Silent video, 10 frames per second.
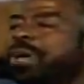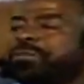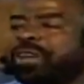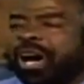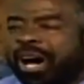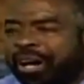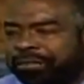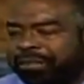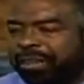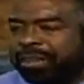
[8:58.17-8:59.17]
ripped
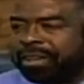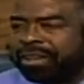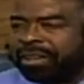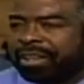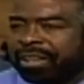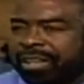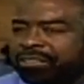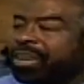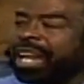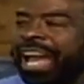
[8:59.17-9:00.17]
off.
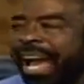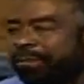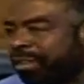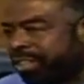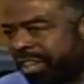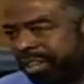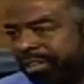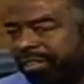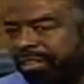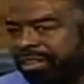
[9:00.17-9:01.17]
It's going to happen to
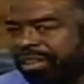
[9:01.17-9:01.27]
you.